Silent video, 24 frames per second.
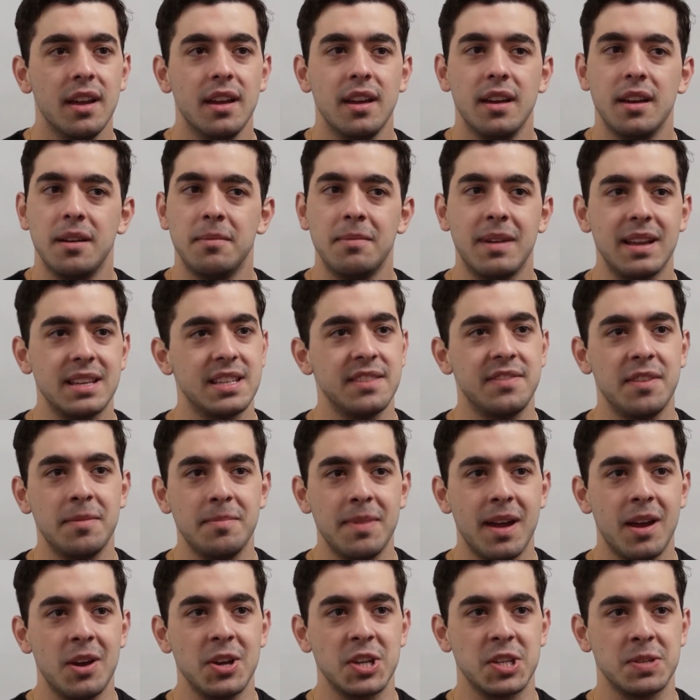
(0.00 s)
massive
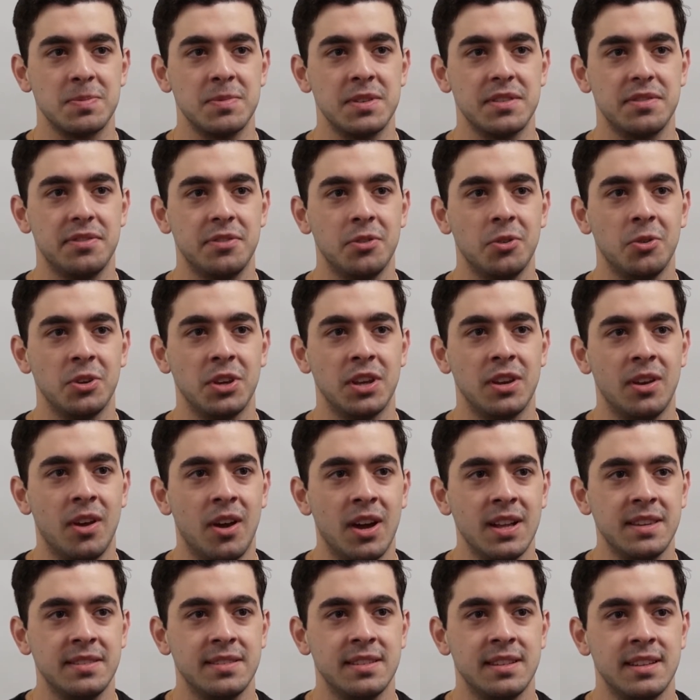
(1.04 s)
embarrassment for
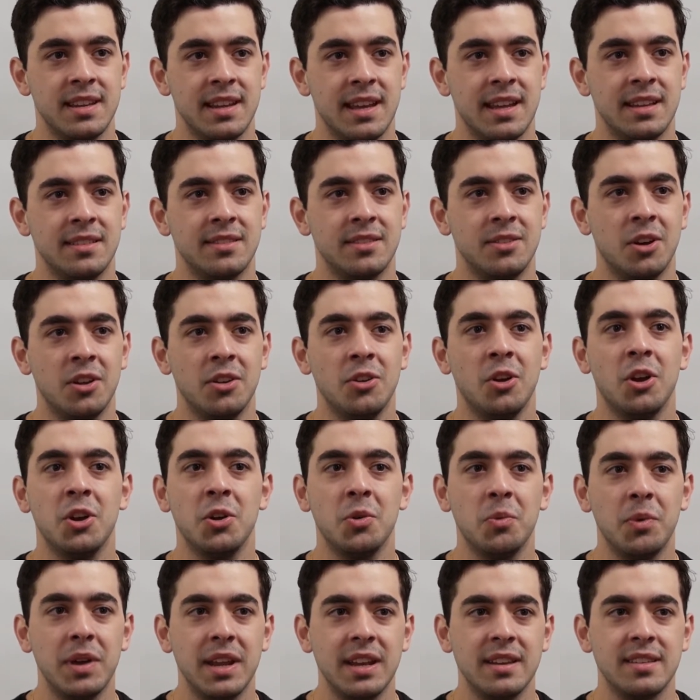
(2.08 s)
United, and not
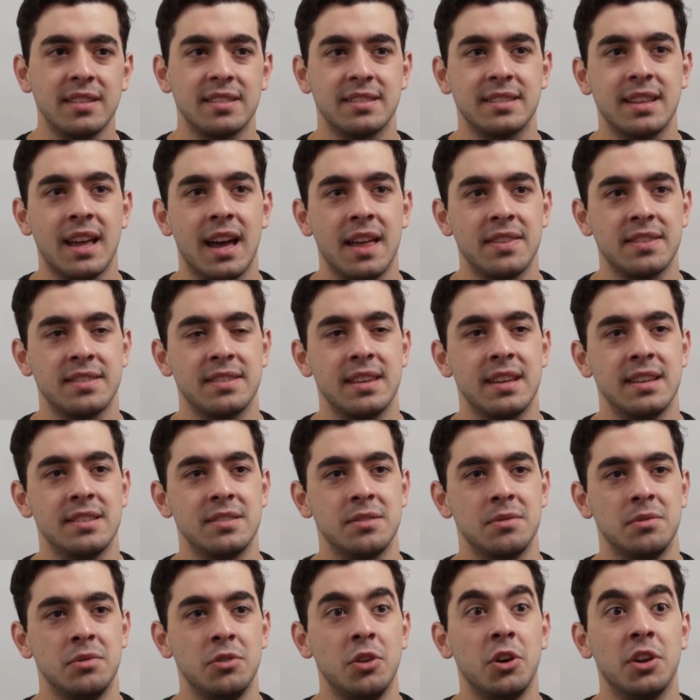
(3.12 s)
a win to start the
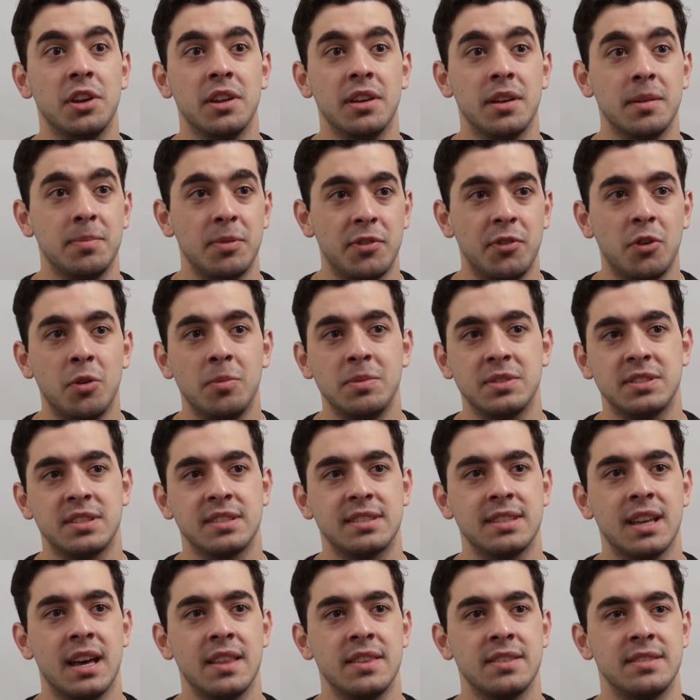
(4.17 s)
season, not a performance to
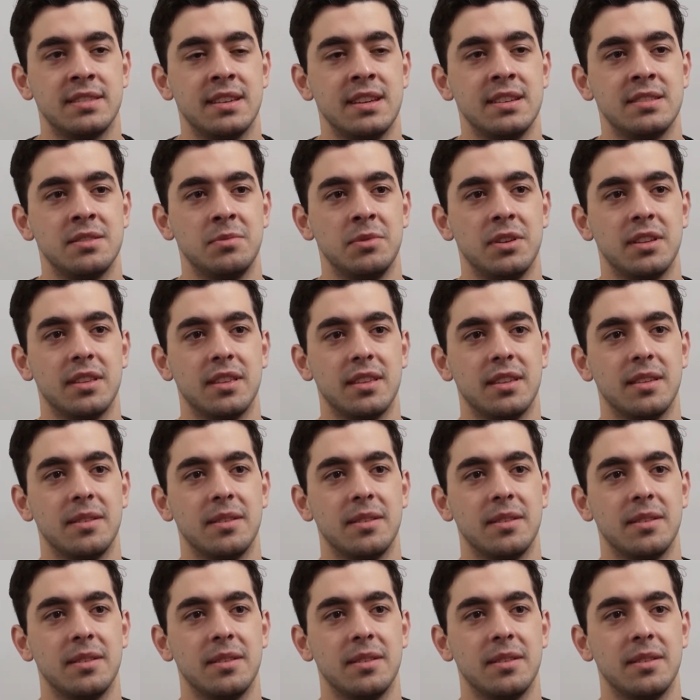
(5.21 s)
start the season with. Oh,